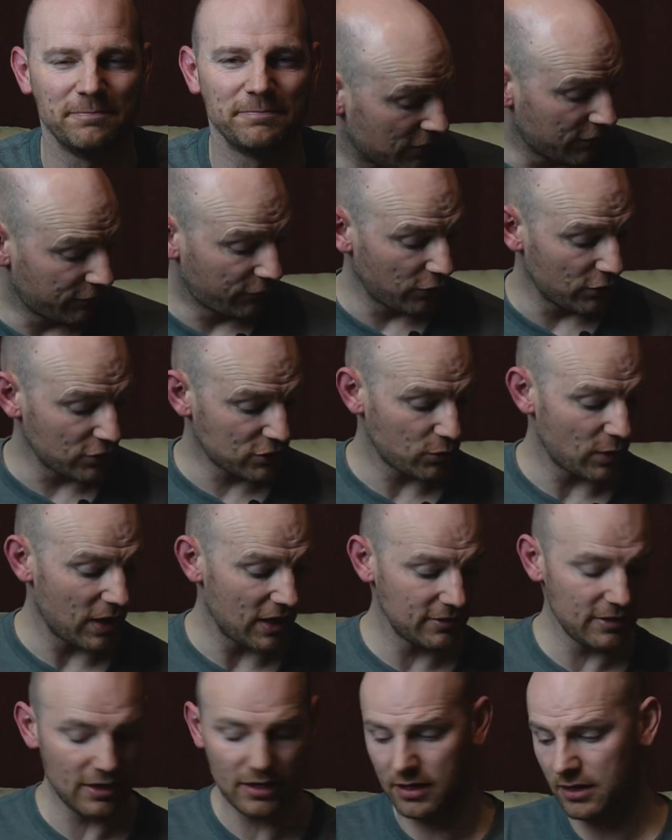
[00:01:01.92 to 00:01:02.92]
The first
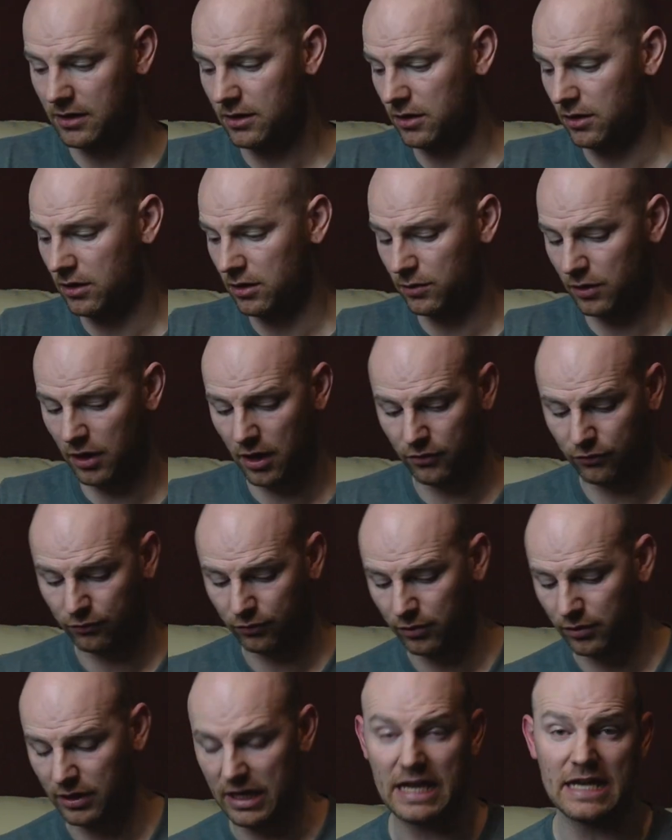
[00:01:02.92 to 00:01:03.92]
one I'll go
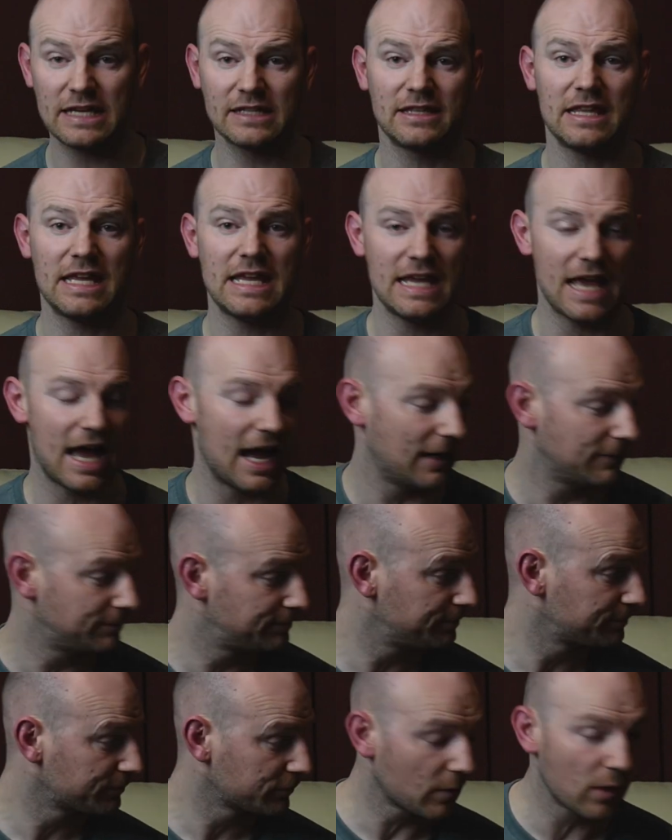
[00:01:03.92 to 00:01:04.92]
through is the
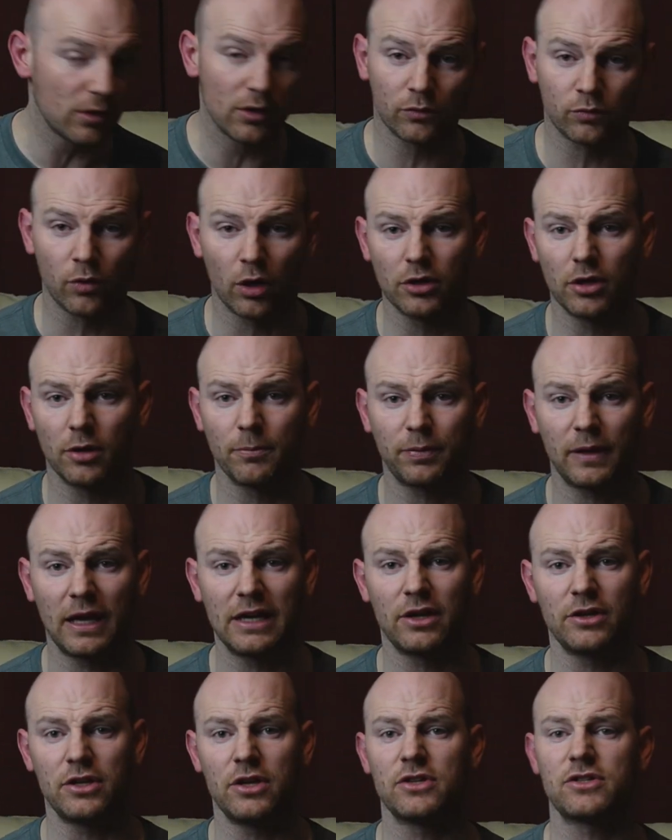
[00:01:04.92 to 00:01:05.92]
rod I'm
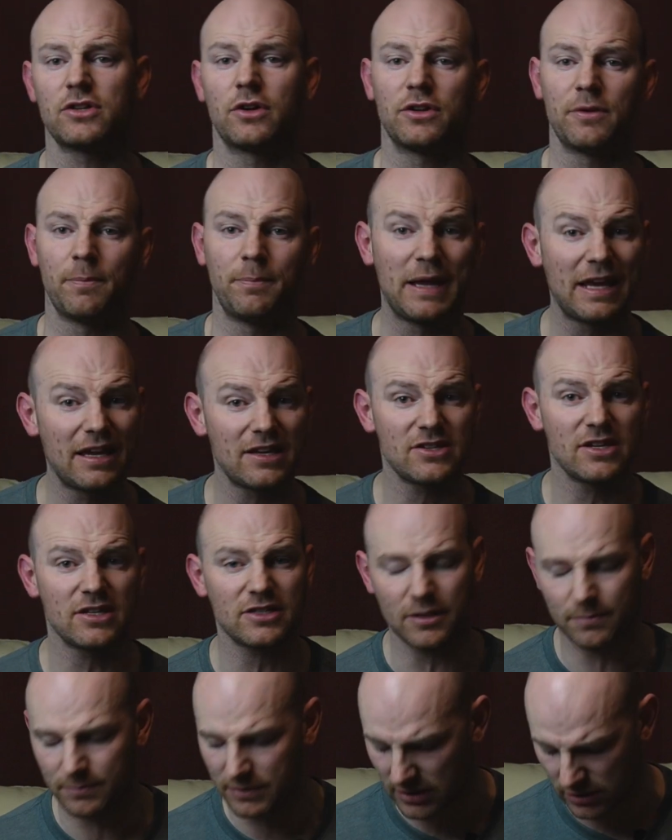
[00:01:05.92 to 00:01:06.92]
planning on using on the bigger
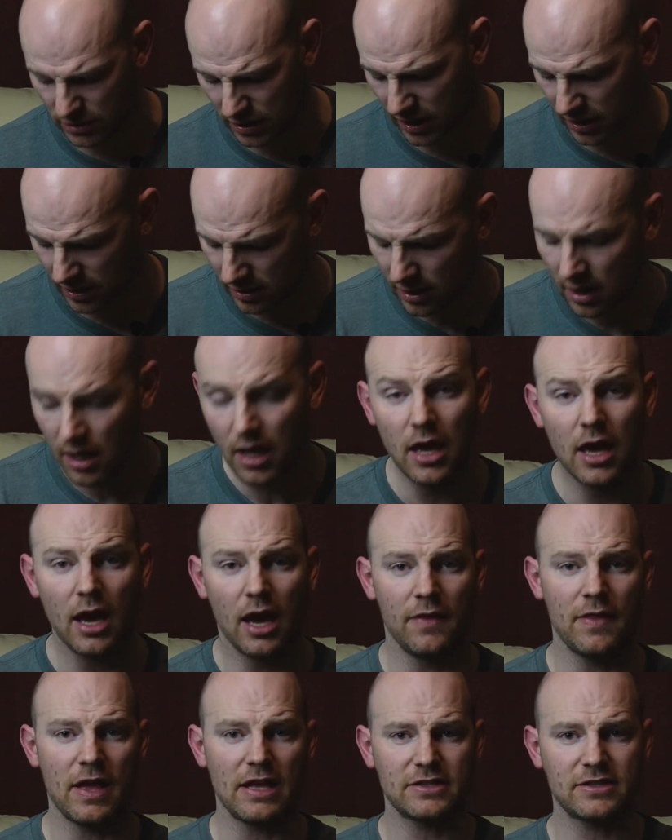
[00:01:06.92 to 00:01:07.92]
systems this year,
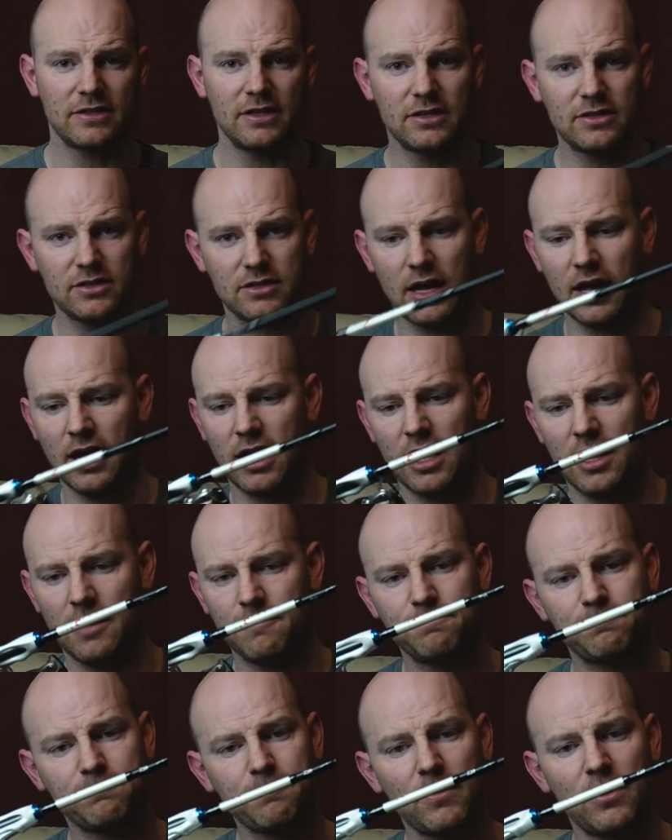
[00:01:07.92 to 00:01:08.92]
and that's this
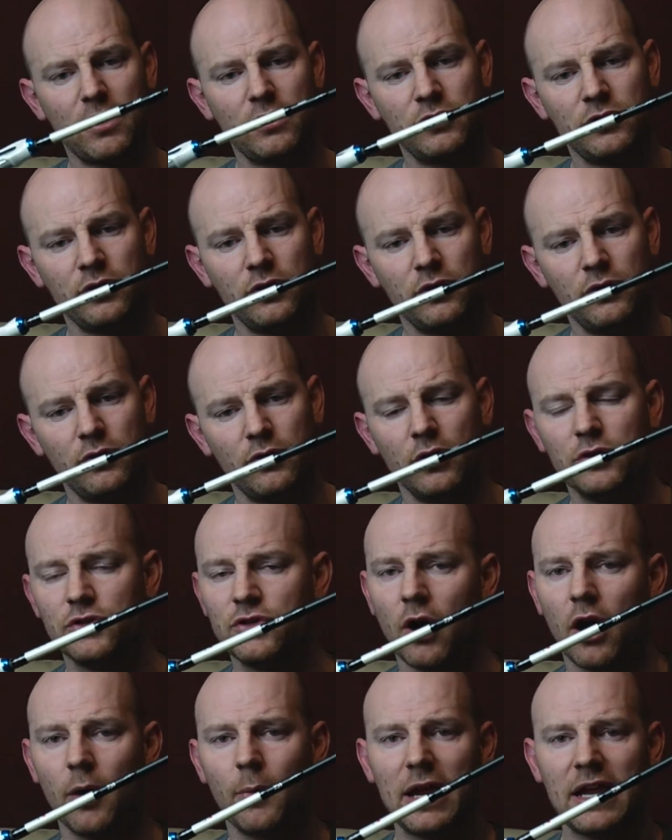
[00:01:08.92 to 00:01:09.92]
new
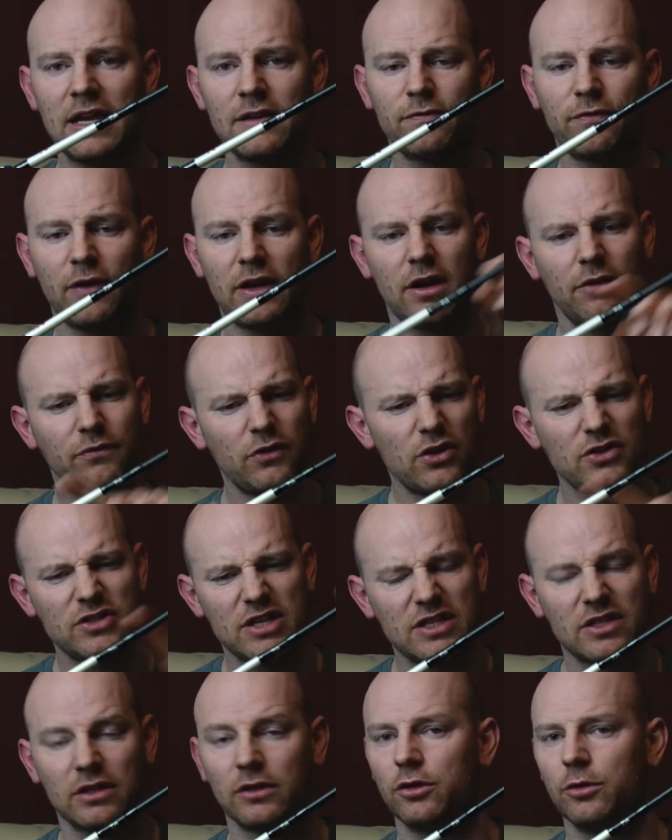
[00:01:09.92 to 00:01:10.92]
Daiwa in feed. I've used
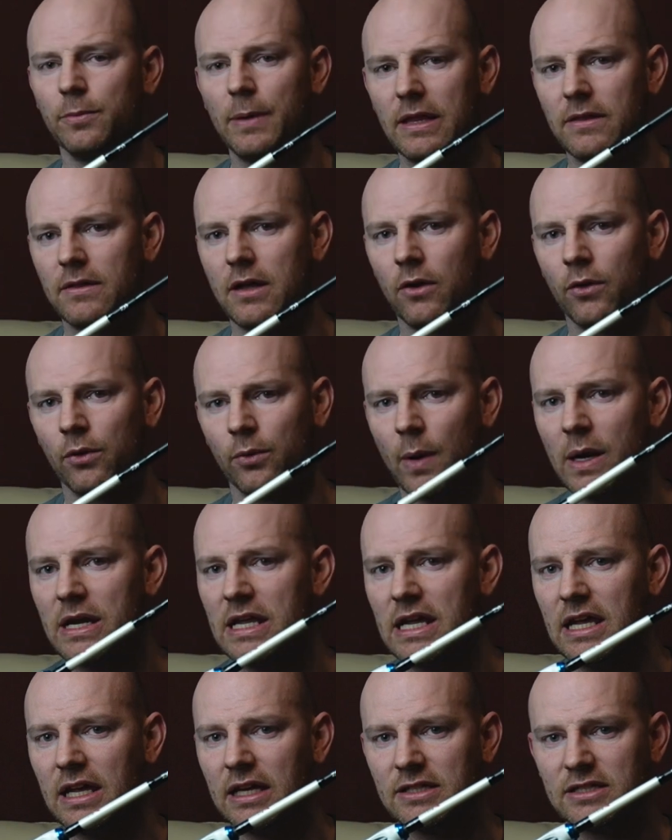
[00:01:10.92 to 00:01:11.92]
this a little bit
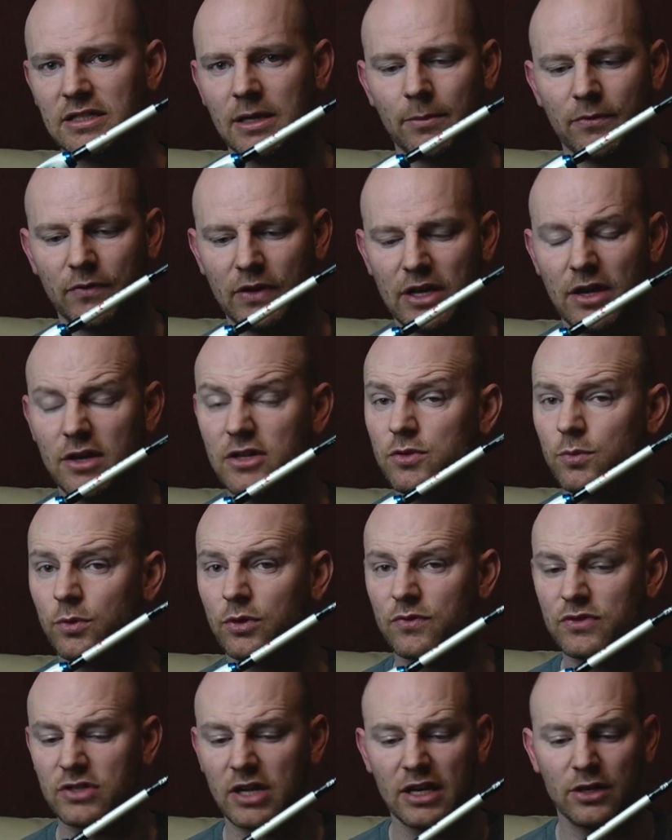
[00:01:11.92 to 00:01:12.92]
already in some videos you would
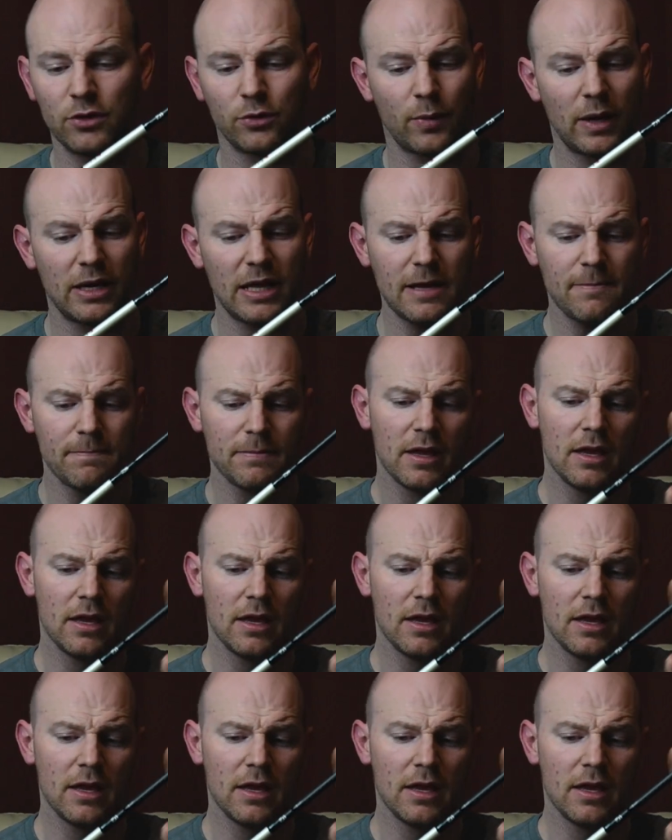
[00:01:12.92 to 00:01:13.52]
have seen already.